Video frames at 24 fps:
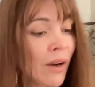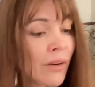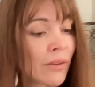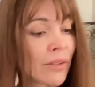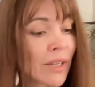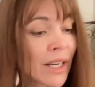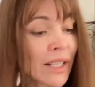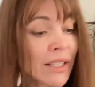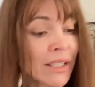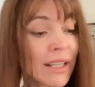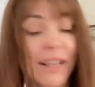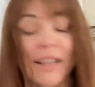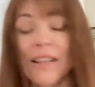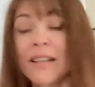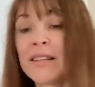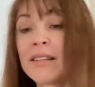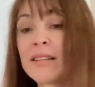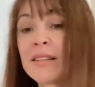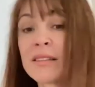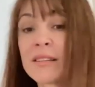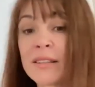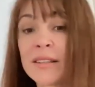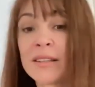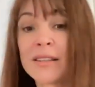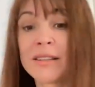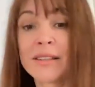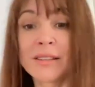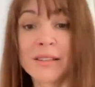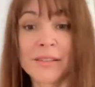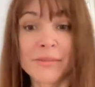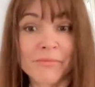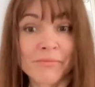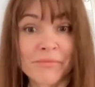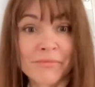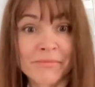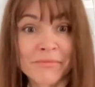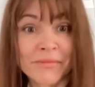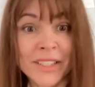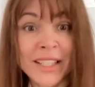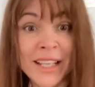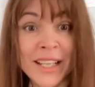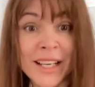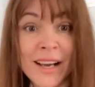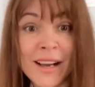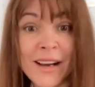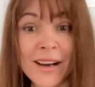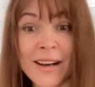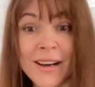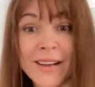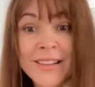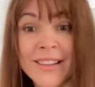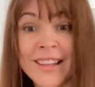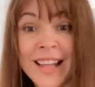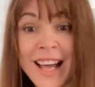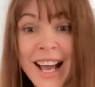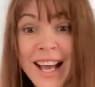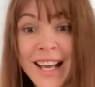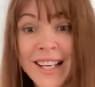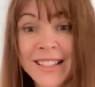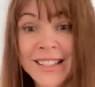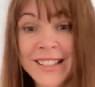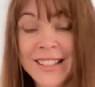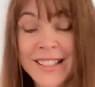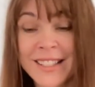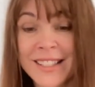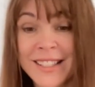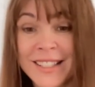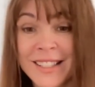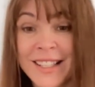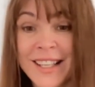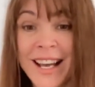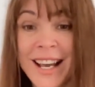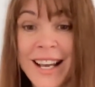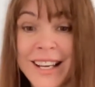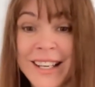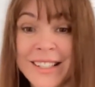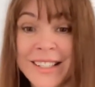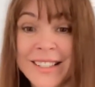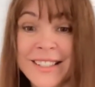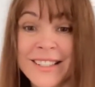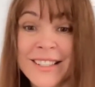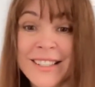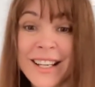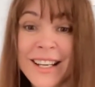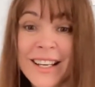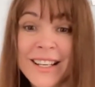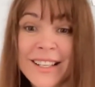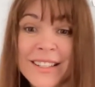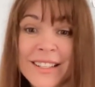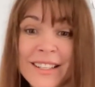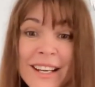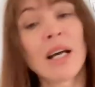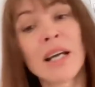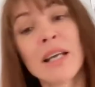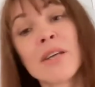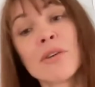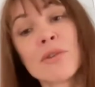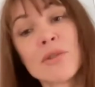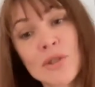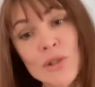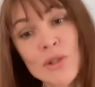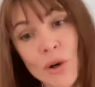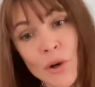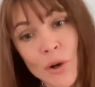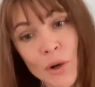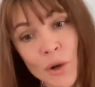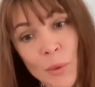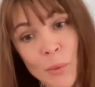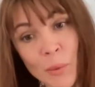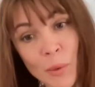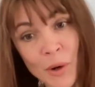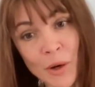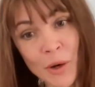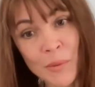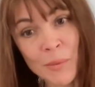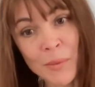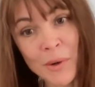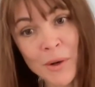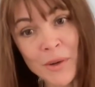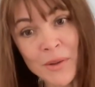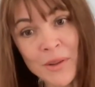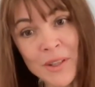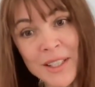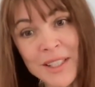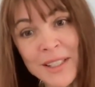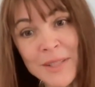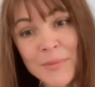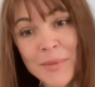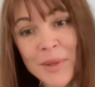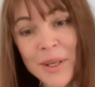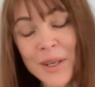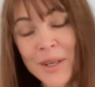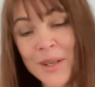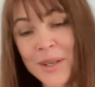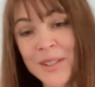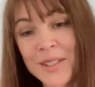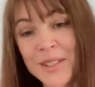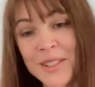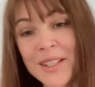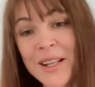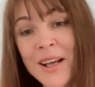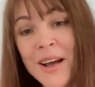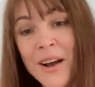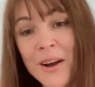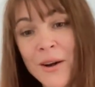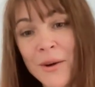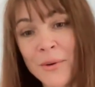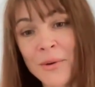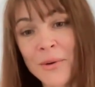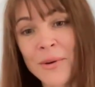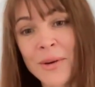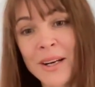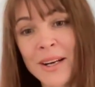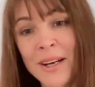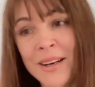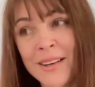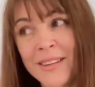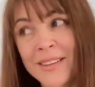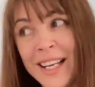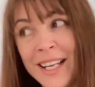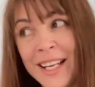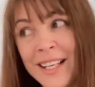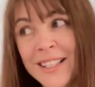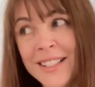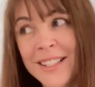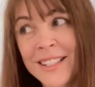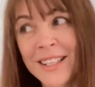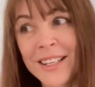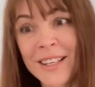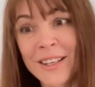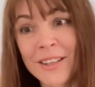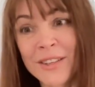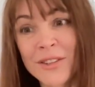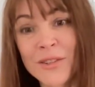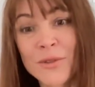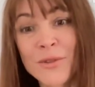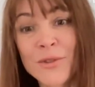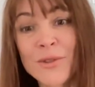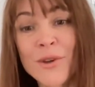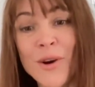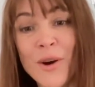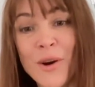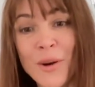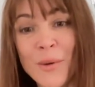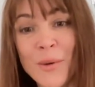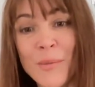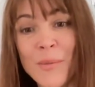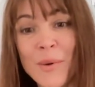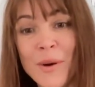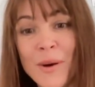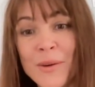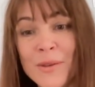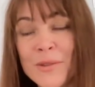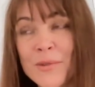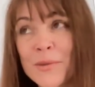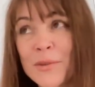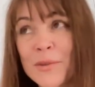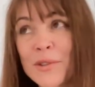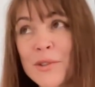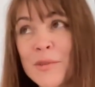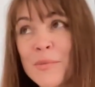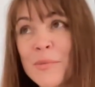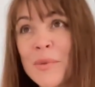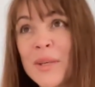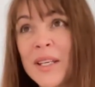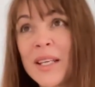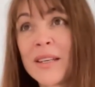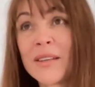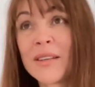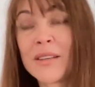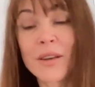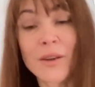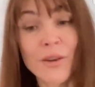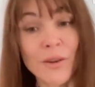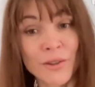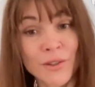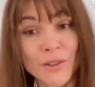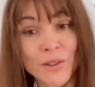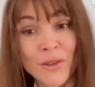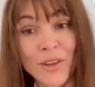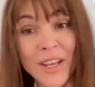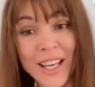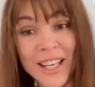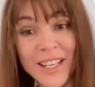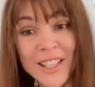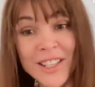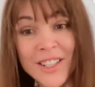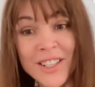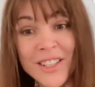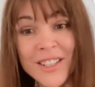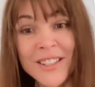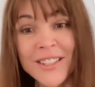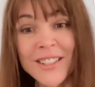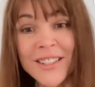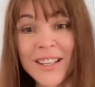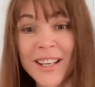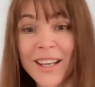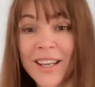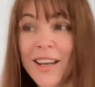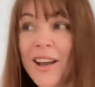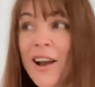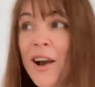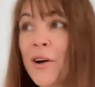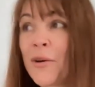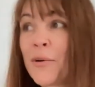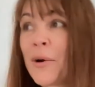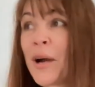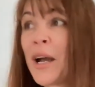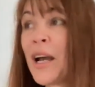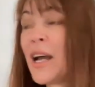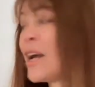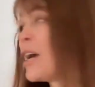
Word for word: all right and uh, yeah that's that's that i could talk more about this because now uh, next thing to talk about would be the conjugations like how